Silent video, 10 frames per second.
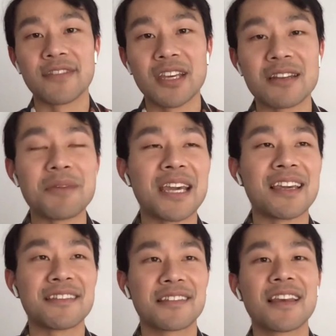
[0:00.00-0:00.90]
as a
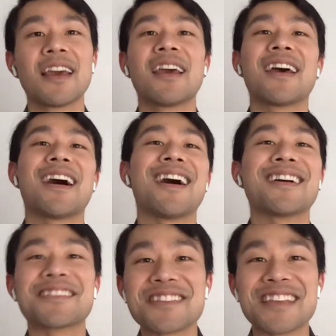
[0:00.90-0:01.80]
Vietnamese
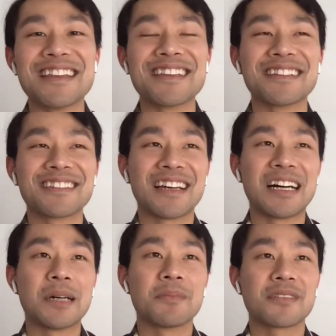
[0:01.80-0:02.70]
descendant,
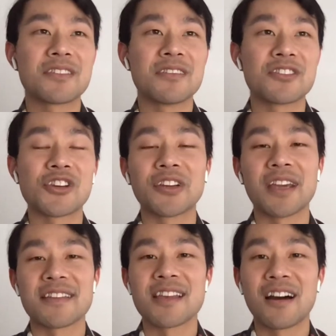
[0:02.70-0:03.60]
to
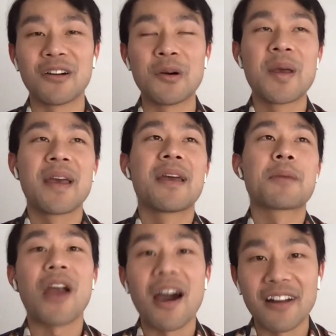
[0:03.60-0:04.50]
showcase how
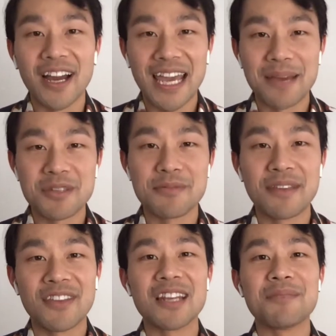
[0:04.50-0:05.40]
proud I am to
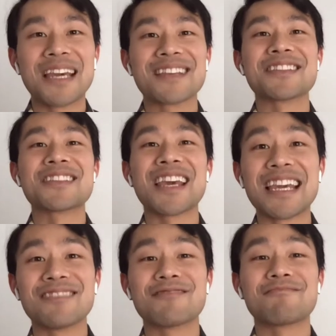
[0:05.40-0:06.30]
be Vietnamese and to
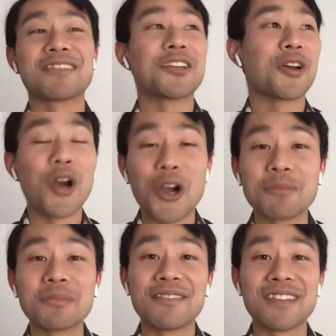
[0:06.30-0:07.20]
eat, you know,
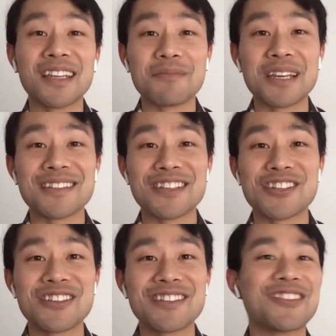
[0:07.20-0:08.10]
homely Vietnamese
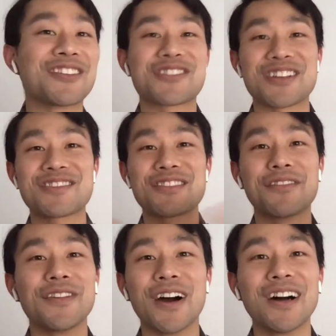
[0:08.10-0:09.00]
dishes, not just your
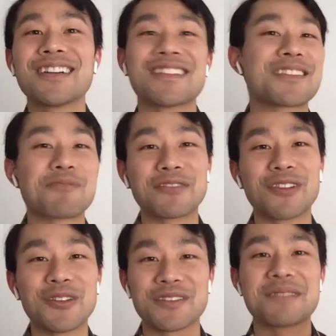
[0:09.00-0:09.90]
pho and spring
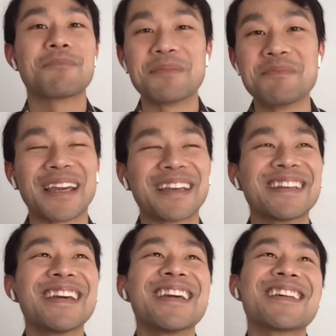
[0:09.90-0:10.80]
rolls and banh mi.
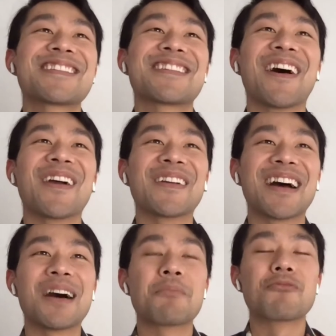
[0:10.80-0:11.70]
Yep. So
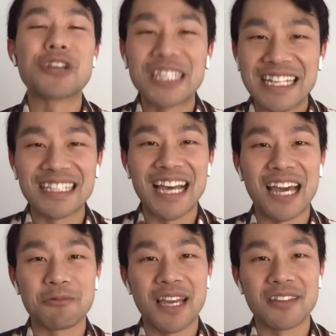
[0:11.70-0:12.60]
I'm really
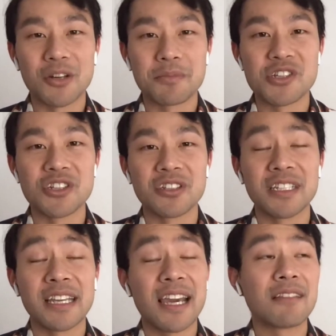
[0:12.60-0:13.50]
glad we had the
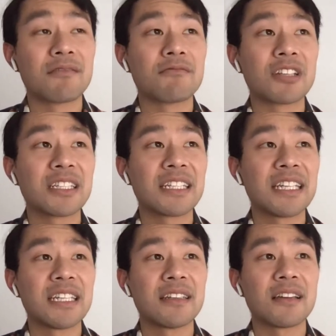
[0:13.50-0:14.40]
opportunity and
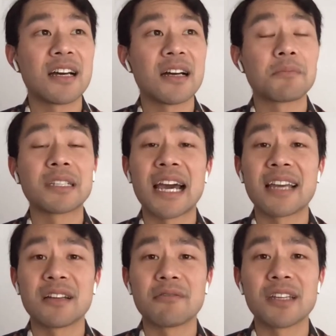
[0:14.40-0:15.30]
really
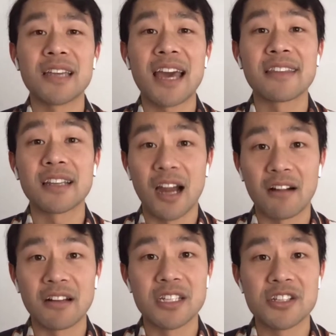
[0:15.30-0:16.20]
glad that we had the
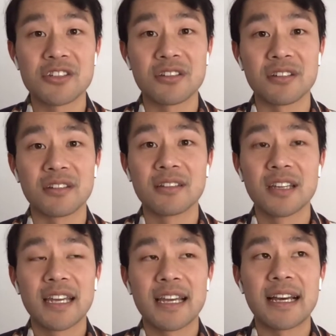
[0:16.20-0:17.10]
courage to
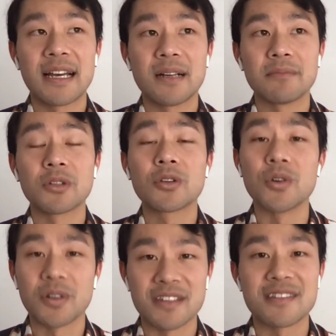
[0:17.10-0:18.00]

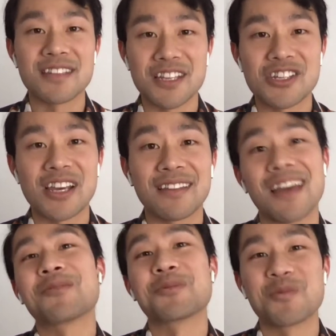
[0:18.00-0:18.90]
cook this dish and
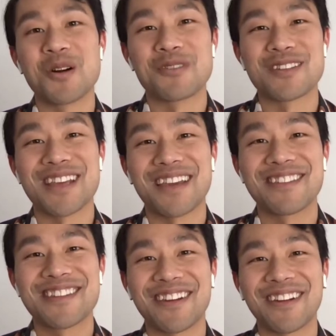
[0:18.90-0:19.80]
that it was well
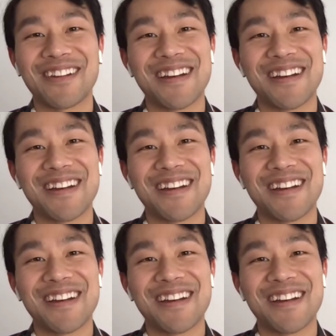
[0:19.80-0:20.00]
received. So